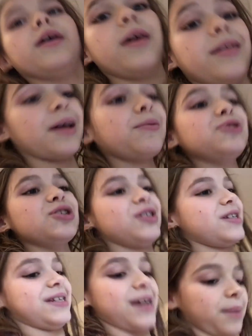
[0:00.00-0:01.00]
That was just
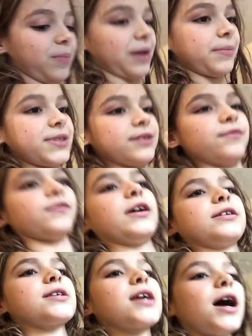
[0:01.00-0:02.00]
a time lapse of
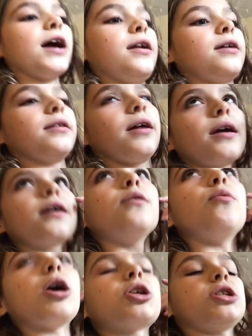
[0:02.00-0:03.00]
us kind of like
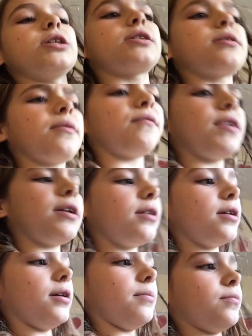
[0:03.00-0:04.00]
watching some of it,
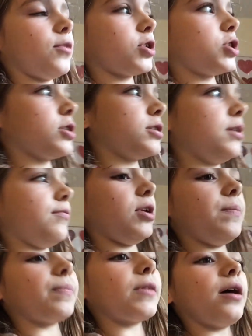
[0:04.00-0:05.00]
watching TV.
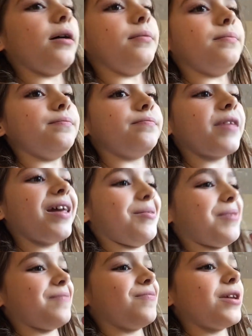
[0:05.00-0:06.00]
Anyway,
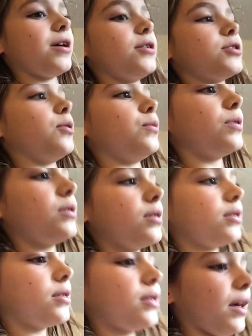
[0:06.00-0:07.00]
so
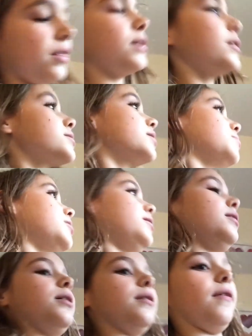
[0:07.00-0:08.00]
I think that's gonna be
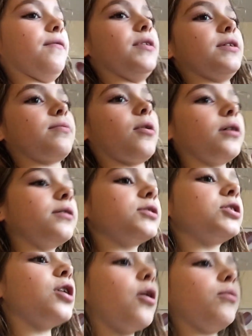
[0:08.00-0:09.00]
the end of this vlog.
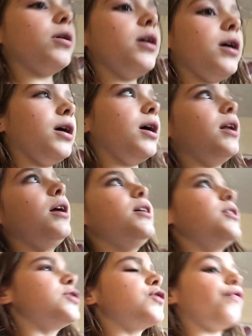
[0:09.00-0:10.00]
So it
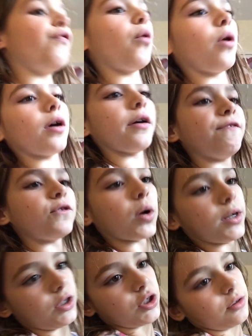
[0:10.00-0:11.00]
is
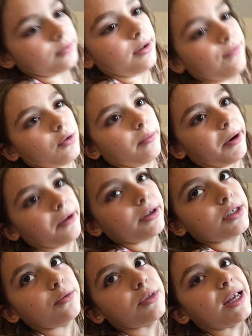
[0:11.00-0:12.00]
4:42 if you're wondering.
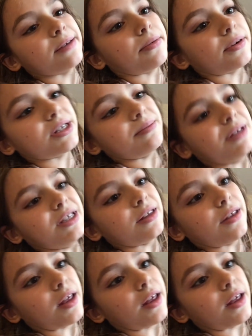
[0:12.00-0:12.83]
So thanks for watching, please.